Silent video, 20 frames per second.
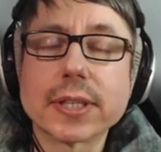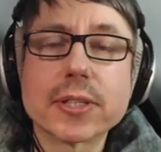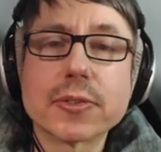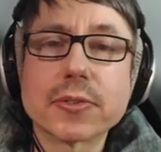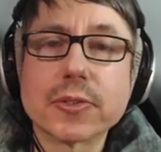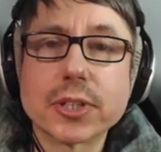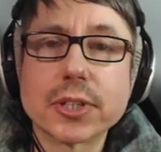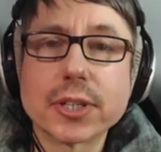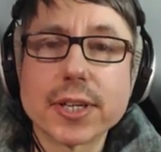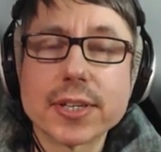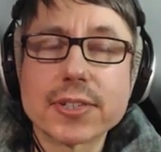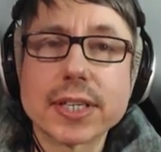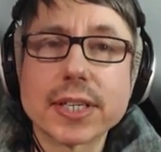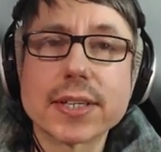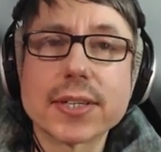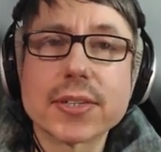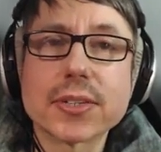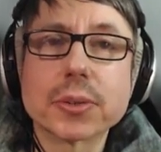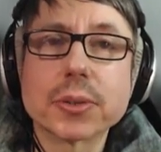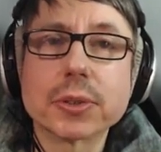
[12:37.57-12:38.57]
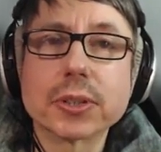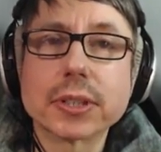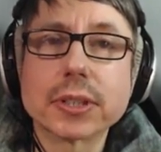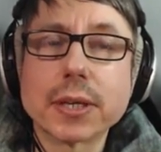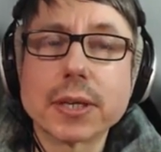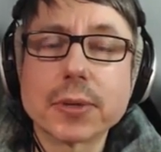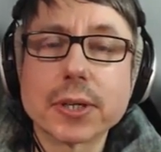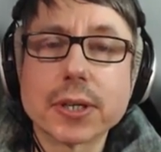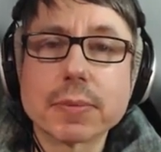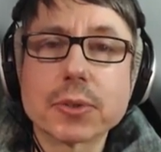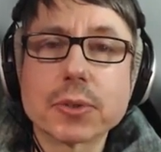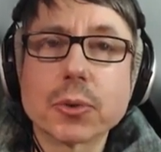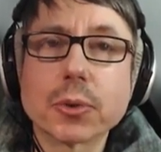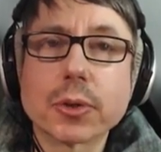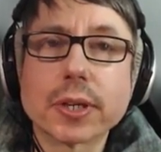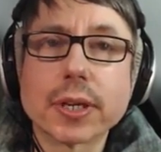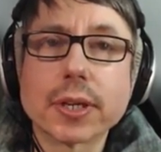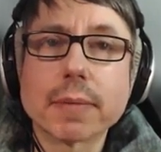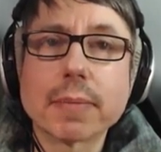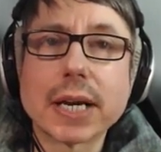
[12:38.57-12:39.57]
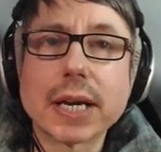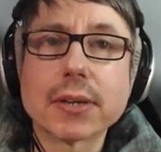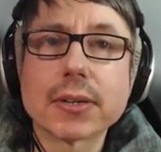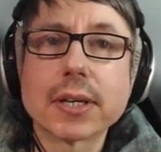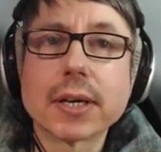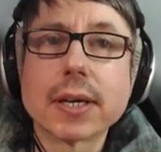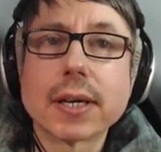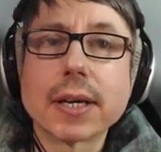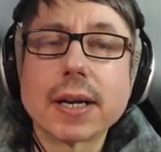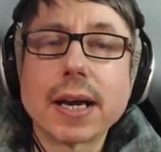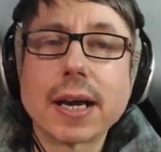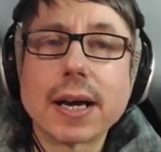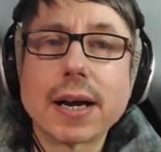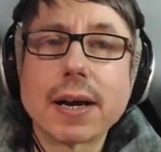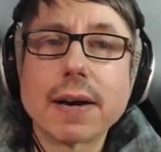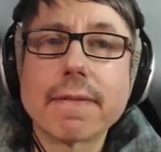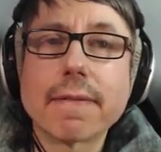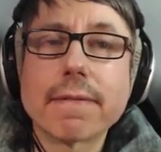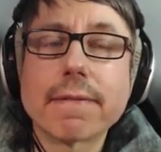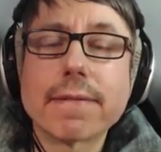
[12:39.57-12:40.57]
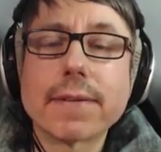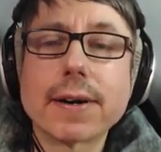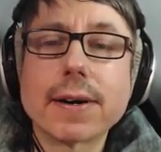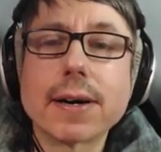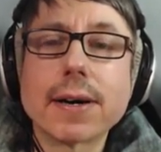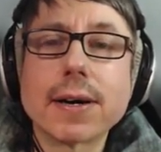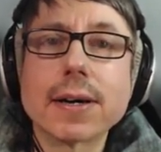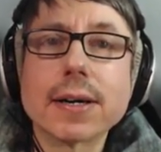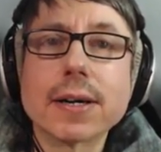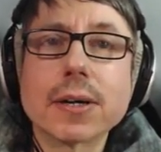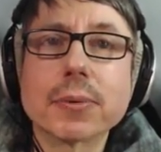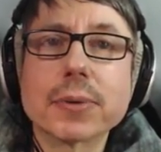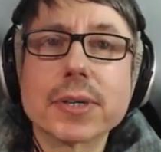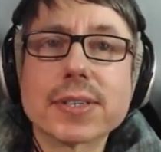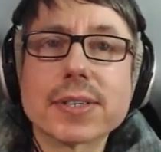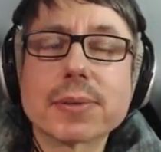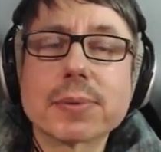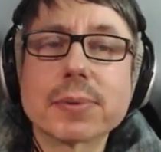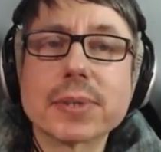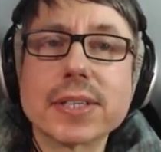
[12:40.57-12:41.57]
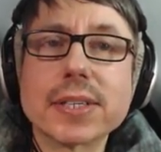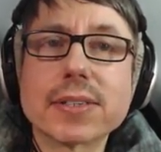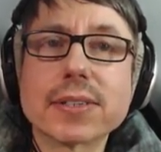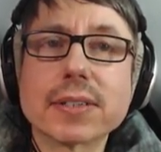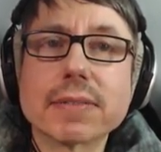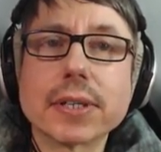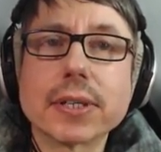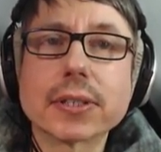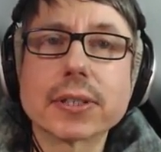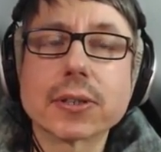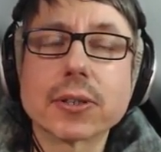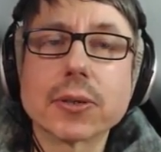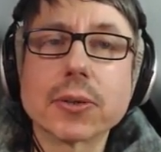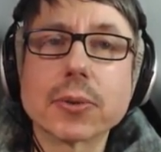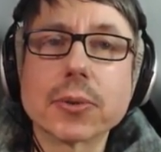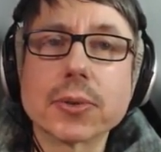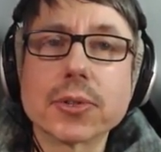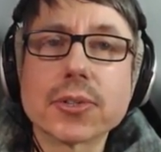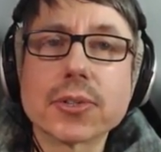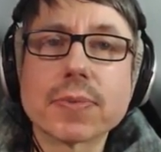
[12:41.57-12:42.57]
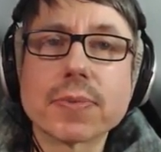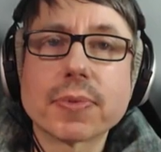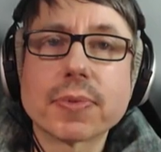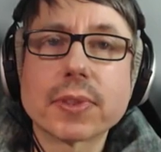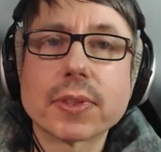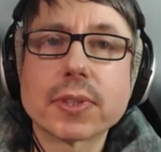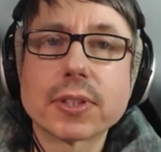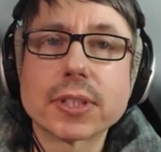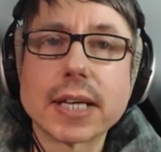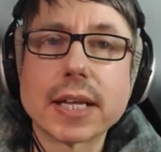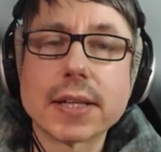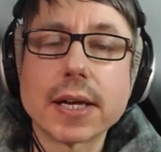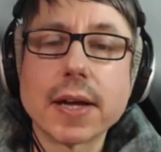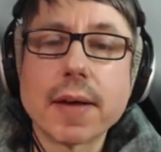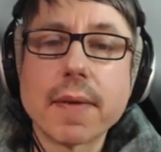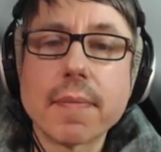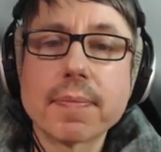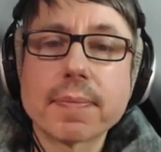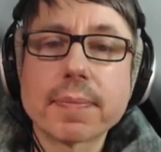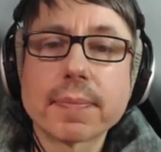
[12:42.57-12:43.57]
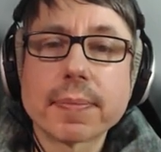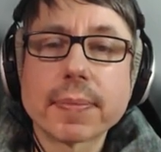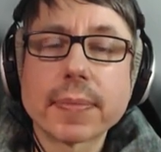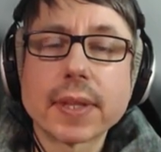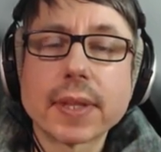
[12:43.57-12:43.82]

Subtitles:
For those of you who are singers, you will know what I'm talking about, how far we squeeze the vocal cords together.